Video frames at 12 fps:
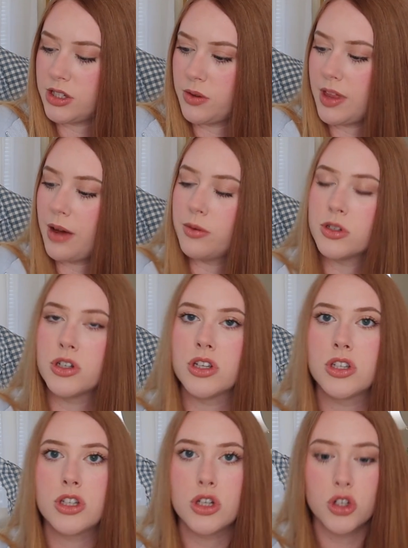So that was
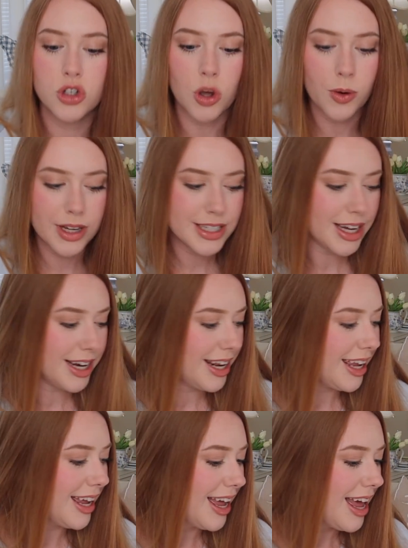just so
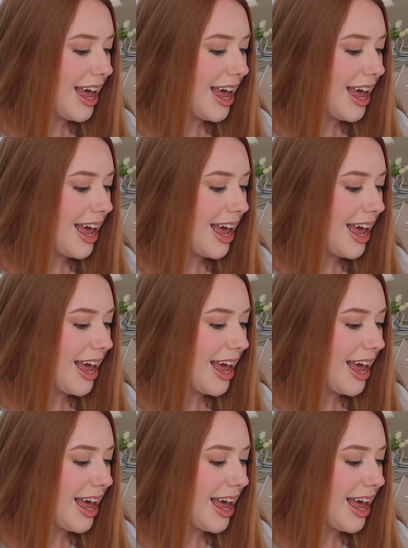exciting.